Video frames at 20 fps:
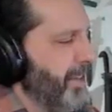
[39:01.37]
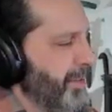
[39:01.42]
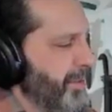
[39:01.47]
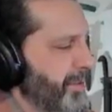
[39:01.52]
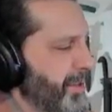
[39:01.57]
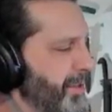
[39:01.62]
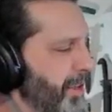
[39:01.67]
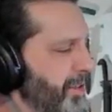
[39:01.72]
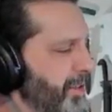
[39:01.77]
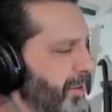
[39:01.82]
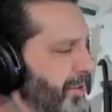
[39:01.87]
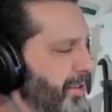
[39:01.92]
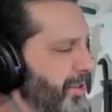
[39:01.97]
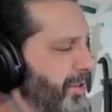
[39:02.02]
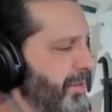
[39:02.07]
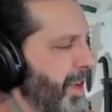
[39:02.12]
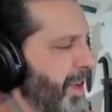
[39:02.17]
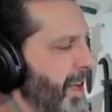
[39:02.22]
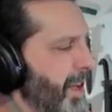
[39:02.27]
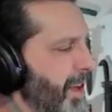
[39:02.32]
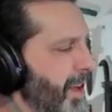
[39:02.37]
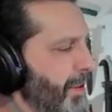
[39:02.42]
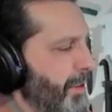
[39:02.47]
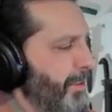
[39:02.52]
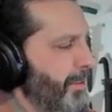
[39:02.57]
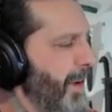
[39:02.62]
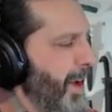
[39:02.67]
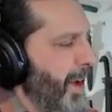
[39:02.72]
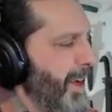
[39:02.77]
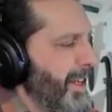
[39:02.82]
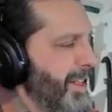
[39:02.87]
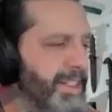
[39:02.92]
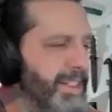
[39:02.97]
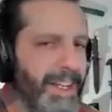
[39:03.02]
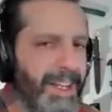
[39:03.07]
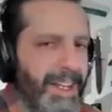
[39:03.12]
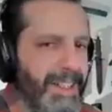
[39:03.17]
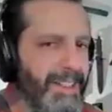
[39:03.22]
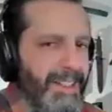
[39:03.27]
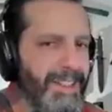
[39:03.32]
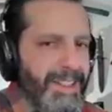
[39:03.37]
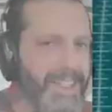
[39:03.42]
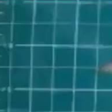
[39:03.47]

was all sorts of fine dust